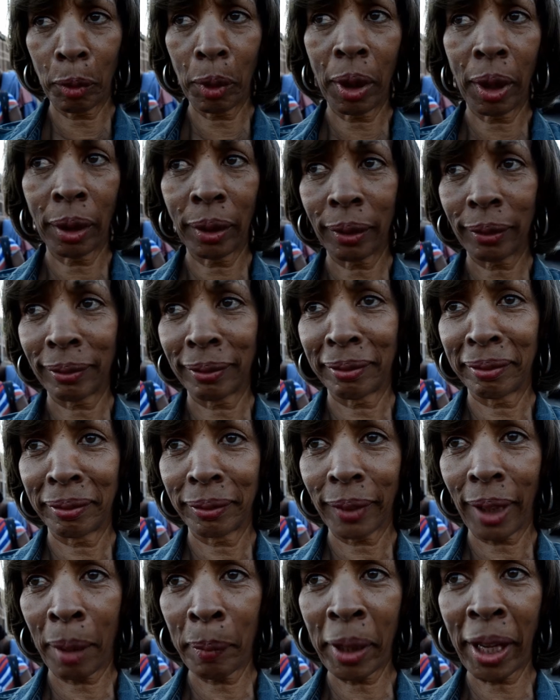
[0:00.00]

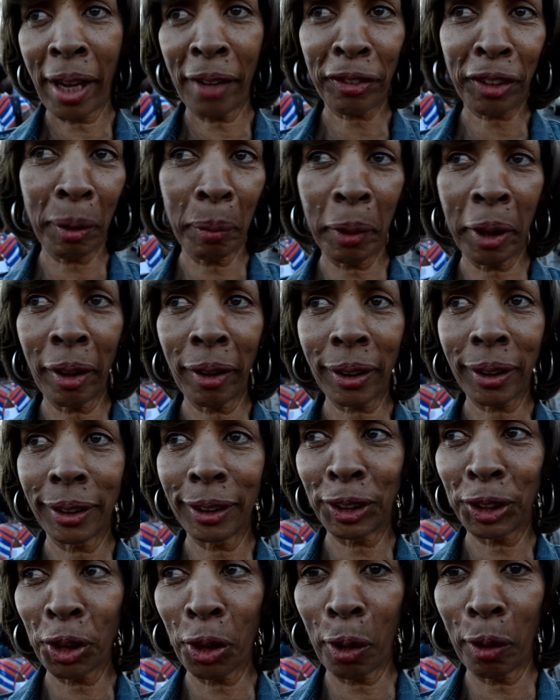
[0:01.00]
I'm African American,
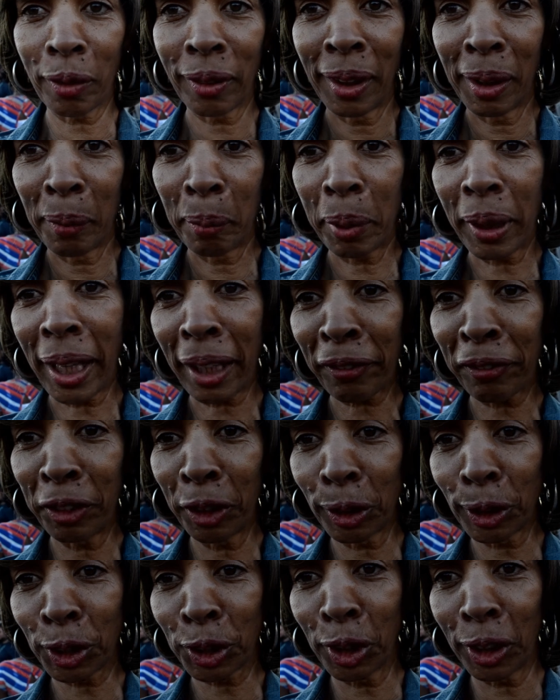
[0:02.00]
so black
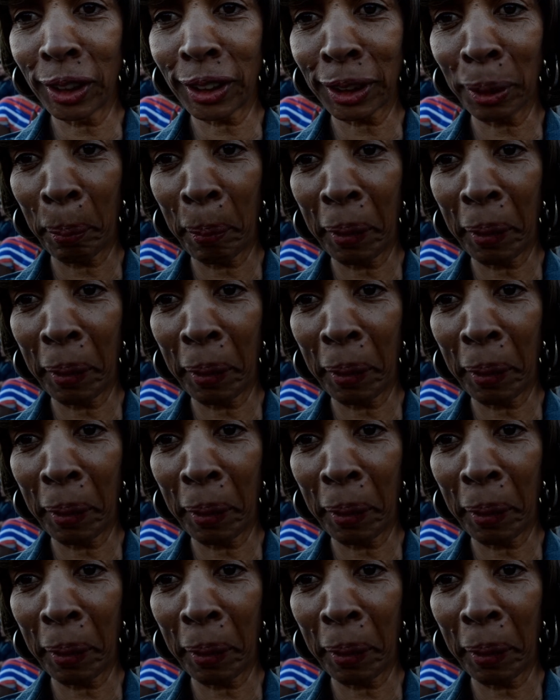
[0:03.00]
feels good to